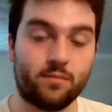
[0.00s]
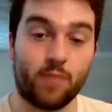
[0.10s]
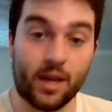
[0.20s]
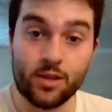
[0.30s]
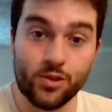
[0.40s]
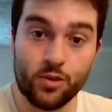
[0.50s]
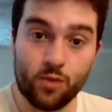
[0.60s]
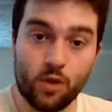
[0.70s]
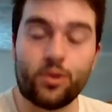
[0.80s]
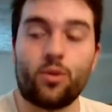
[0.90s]
Black Country New
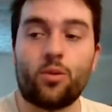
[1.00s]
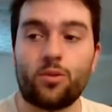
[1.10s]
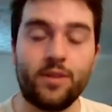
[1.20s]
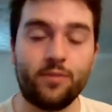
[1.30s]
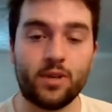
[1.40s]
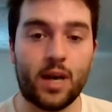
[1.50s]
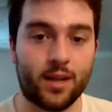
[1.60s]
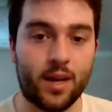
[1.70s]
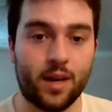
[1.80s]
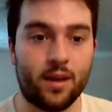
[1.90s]
Road or even
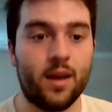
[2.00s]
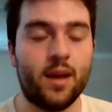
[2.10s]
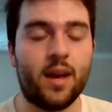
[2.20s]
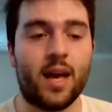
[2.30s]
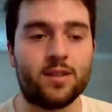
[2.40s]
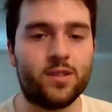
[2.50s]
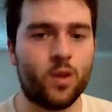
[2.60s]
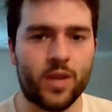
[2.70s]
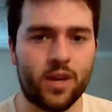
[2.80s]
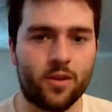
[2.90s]
Kanye and so
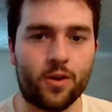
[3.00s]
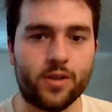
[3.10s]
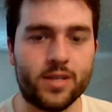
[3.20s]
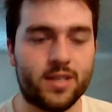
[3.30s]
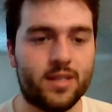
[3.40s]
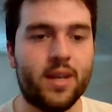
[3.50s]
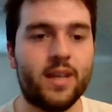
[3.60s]
many other artists.